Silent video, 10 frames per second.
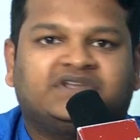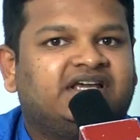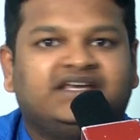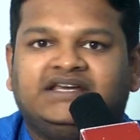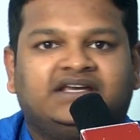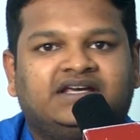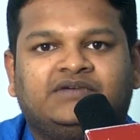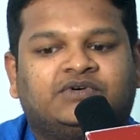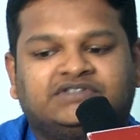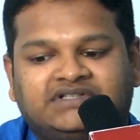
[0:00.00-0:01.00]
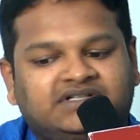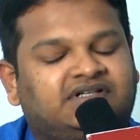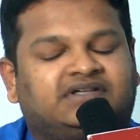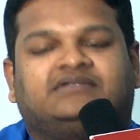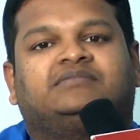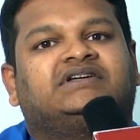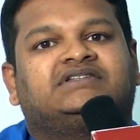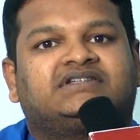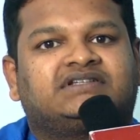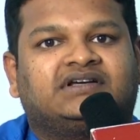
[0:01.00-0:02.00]
he wasn't
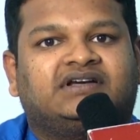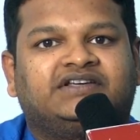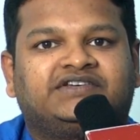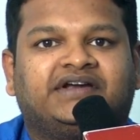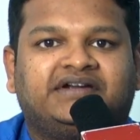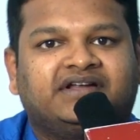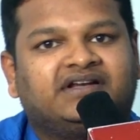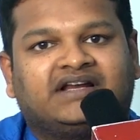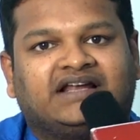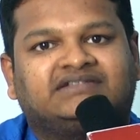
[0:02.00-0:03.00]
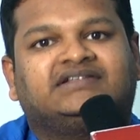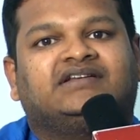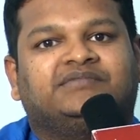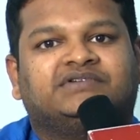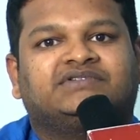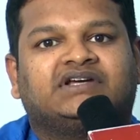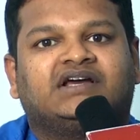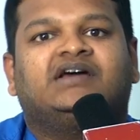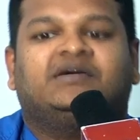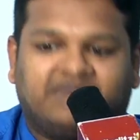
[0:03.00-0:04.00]
much educated in classical music,
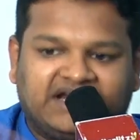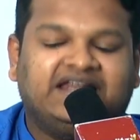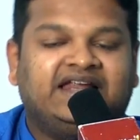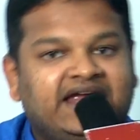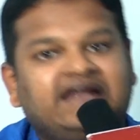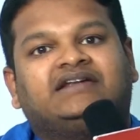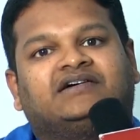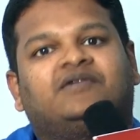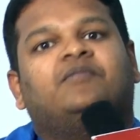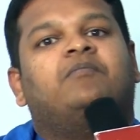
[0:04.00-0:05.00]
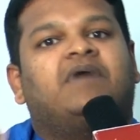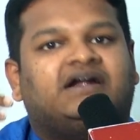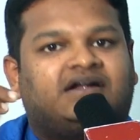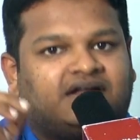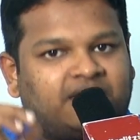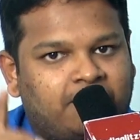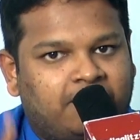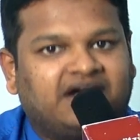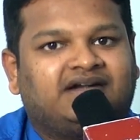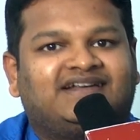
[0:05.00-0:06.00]
but later, but
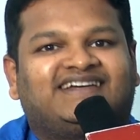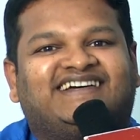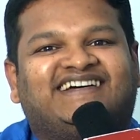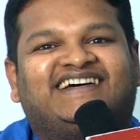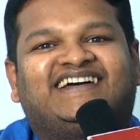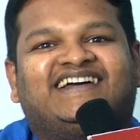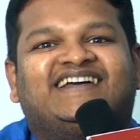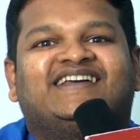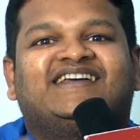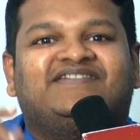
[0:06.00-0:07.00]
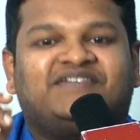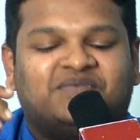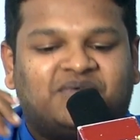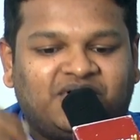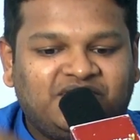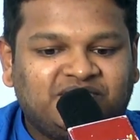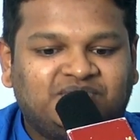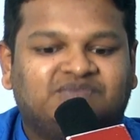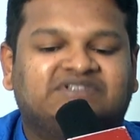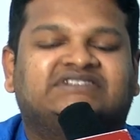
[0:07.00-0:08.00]
if you want
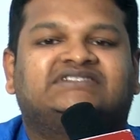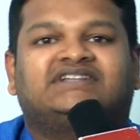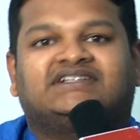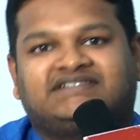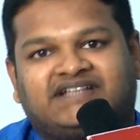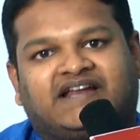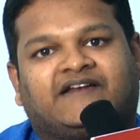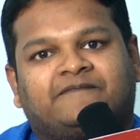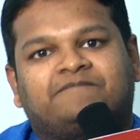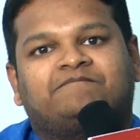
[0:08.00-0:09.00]
to sustain